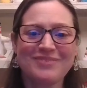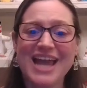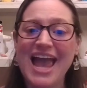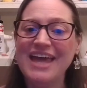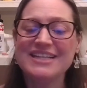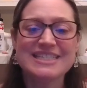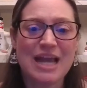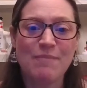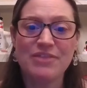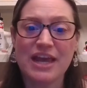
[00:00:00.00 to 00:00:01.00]
And
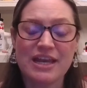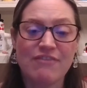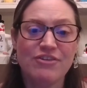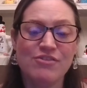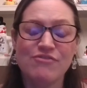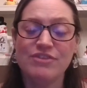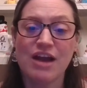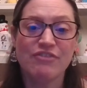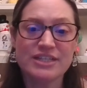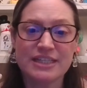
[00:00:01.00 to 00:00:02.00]
same thing, if you've
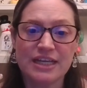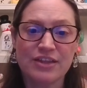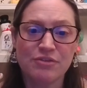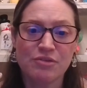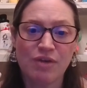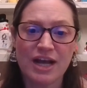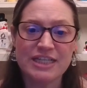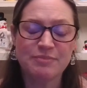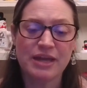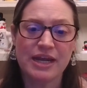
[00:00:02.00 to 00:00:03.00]
never seen Three
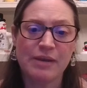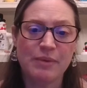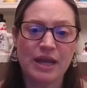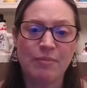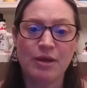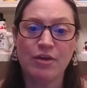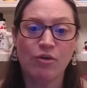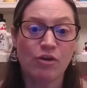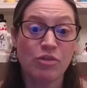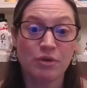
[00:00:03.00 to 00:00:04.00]
Wise Men and a Baby
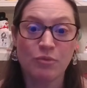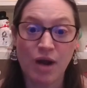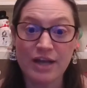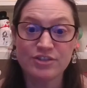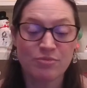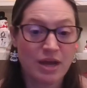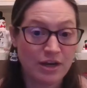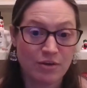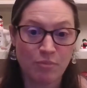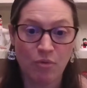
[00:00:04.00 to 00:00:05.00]
or Three Wiser Men
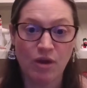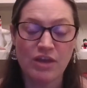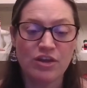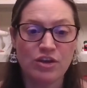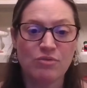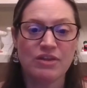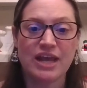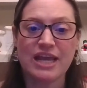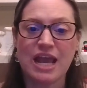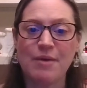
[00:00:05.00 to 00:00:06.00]
and a Boy, the new one
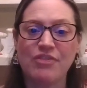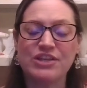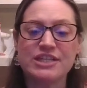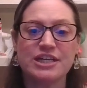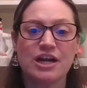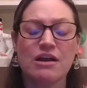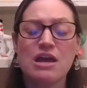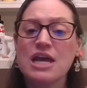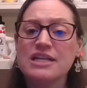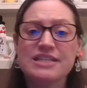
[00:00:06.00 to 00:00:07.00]
that came out this year,
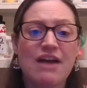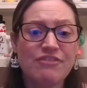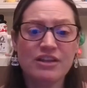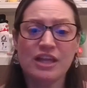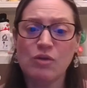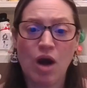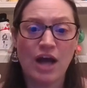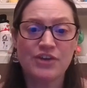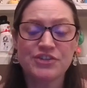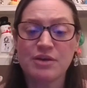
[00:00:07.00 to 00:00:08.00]
definitely
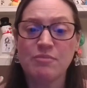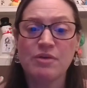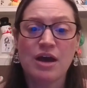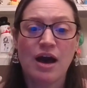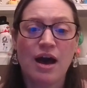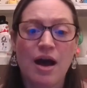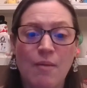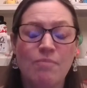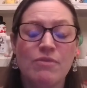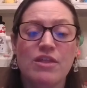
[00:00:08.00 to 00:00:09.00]
watch them.
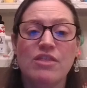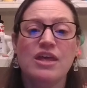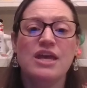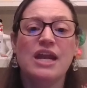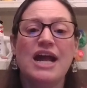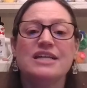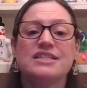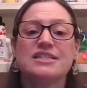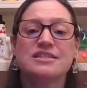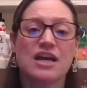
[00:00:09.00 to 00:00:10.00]
It
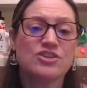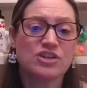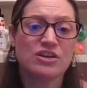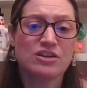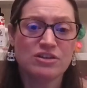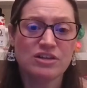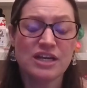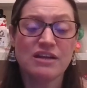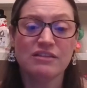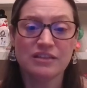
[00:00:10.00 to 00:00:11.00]
has such a
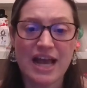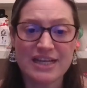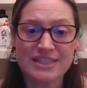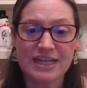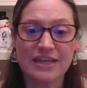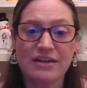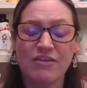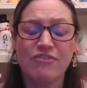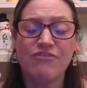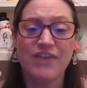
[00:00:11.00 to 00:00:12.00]
good lesson,
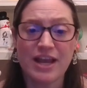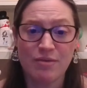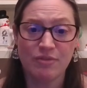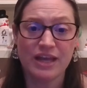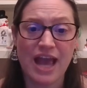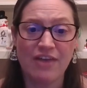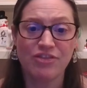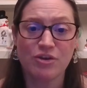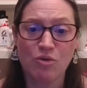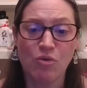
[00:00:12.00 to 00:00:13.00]
family at
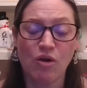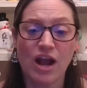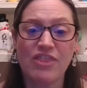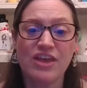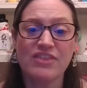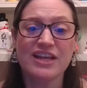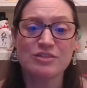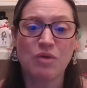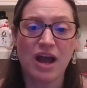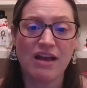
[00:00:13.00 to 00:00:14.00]
the core. I think
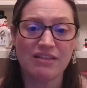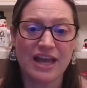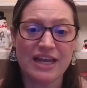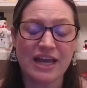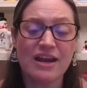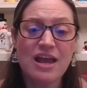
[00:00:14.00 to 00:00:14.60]
that's why I like it.